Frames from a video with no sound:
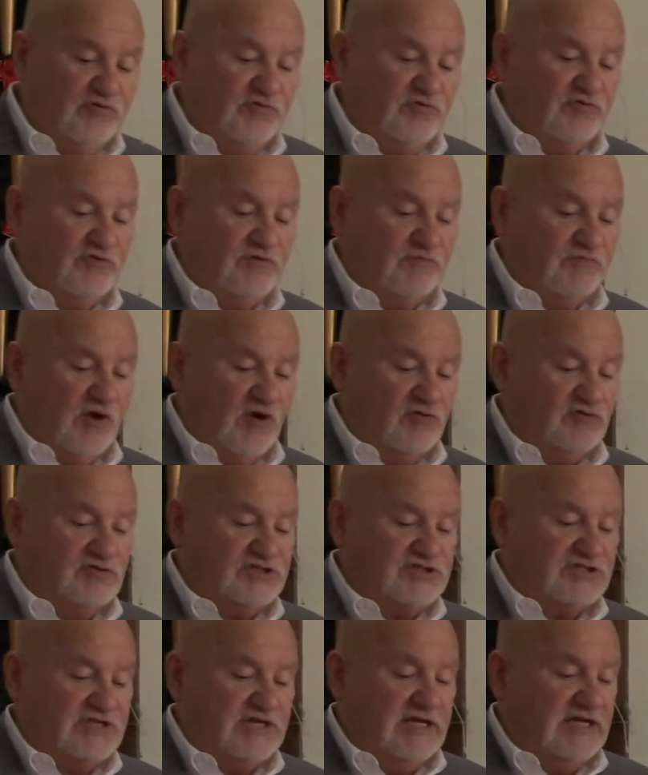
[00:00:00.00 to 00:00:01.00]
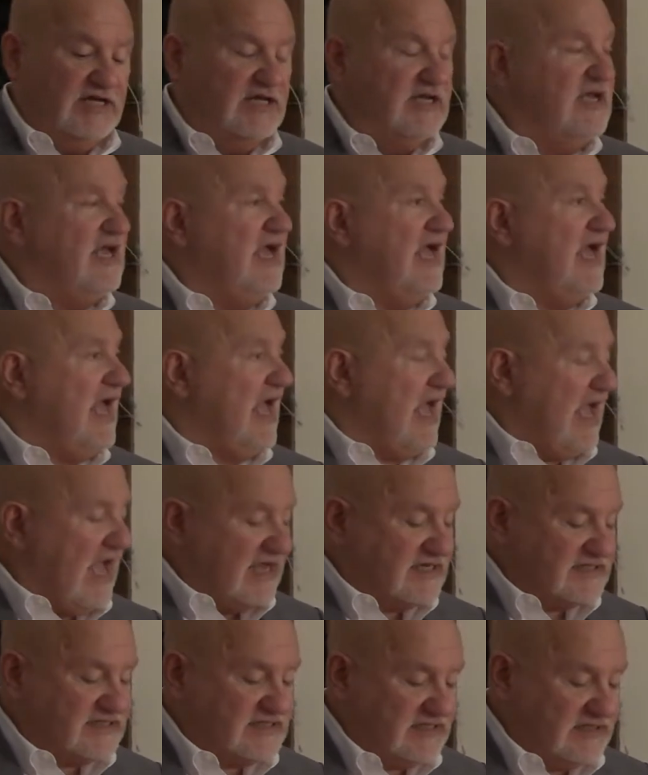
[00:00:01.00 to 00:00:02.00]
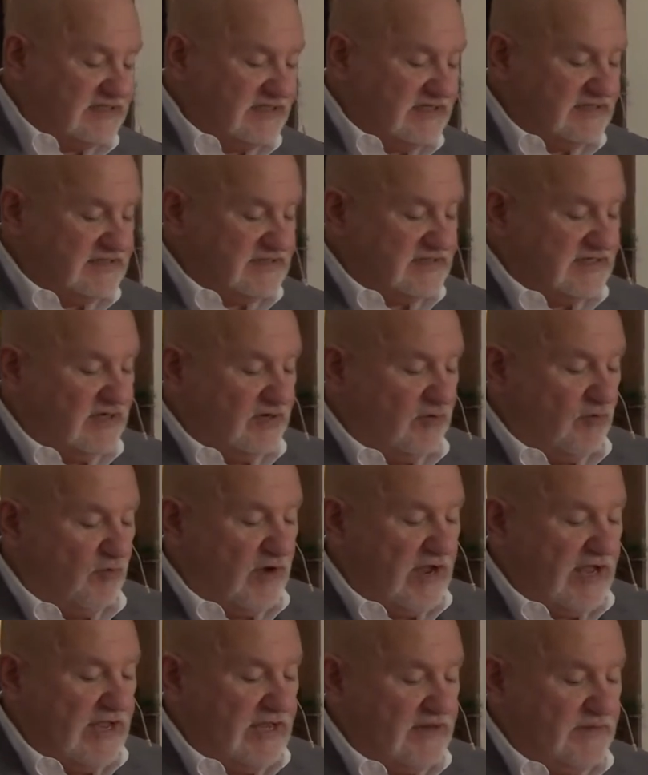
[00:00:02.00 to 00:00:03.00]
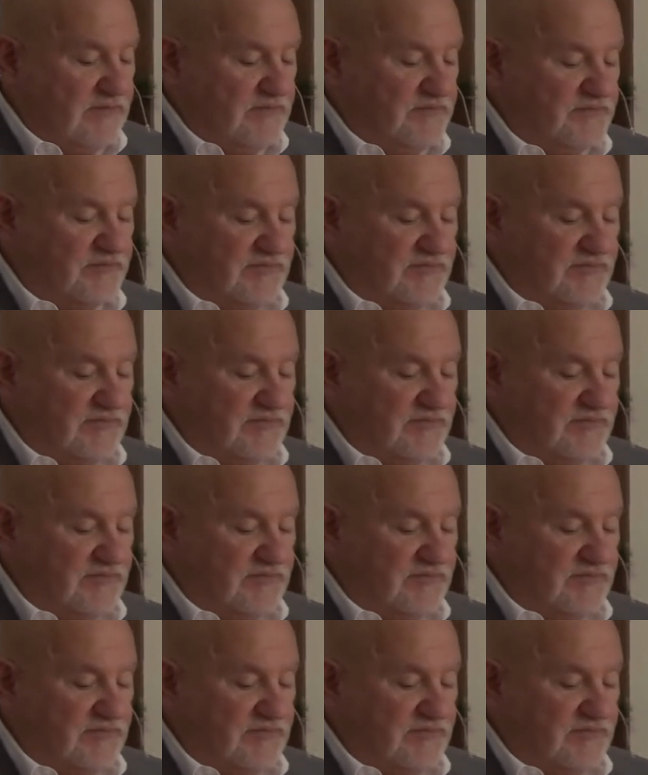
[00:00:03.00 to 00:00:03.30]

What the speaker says: you the most excellent way.